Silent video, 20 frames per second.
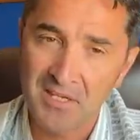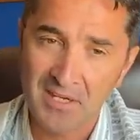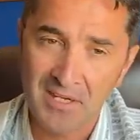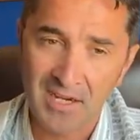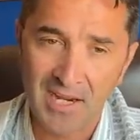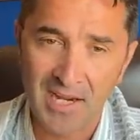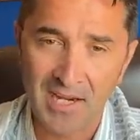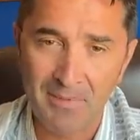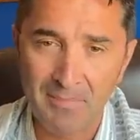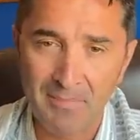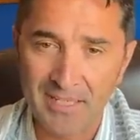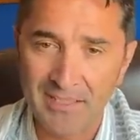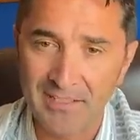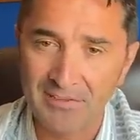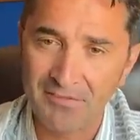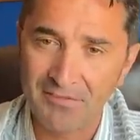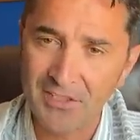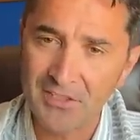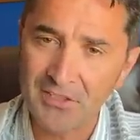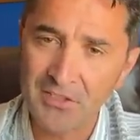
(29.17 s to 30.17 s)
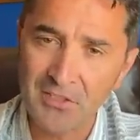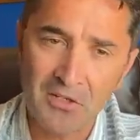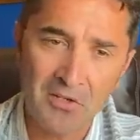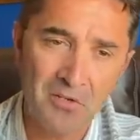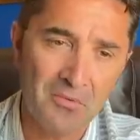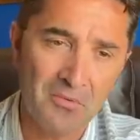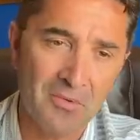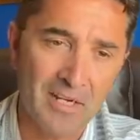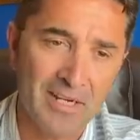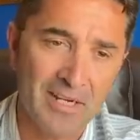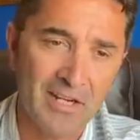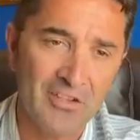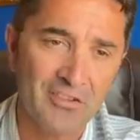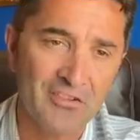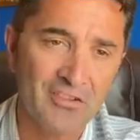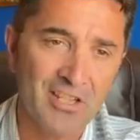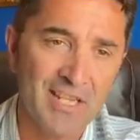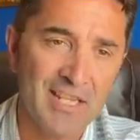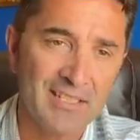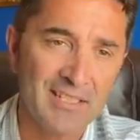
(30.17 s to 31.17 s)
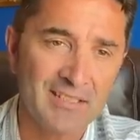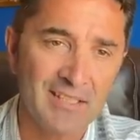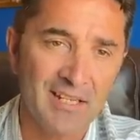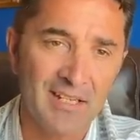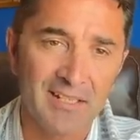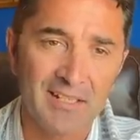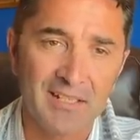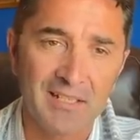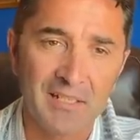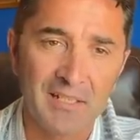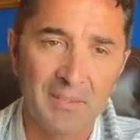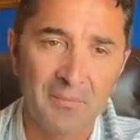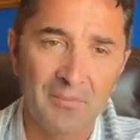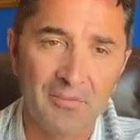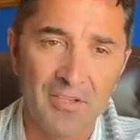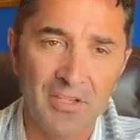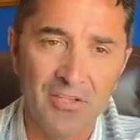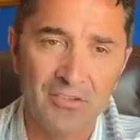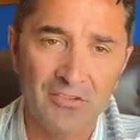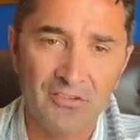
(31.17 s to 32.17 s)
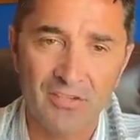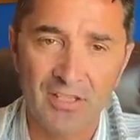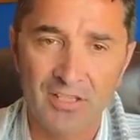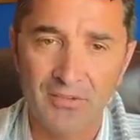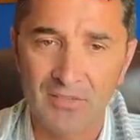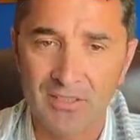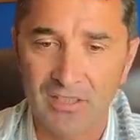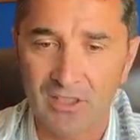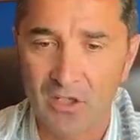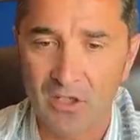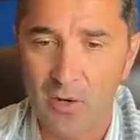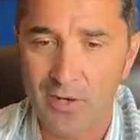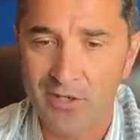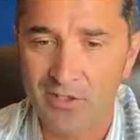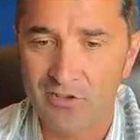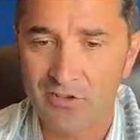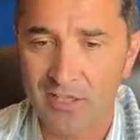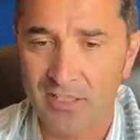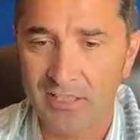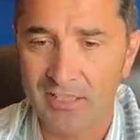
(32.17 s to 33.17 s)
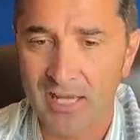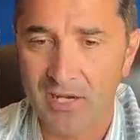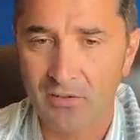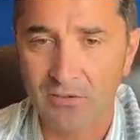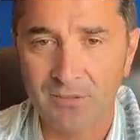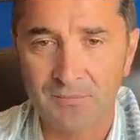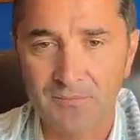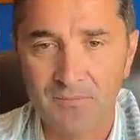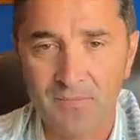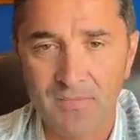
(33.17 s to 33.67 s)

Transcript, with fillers: I made a video where I said uh, this and you can go and check it out.